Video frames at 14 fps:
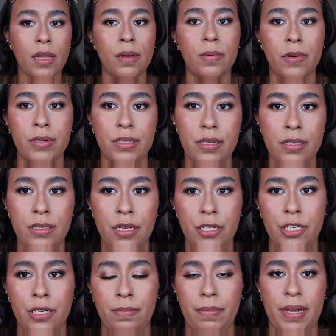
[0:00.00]
I'm going to
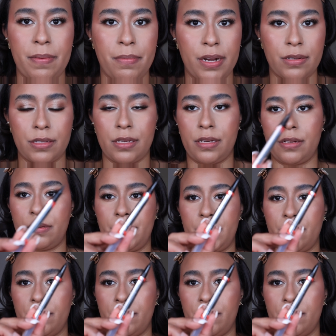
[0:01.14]
touch up my brows a little bit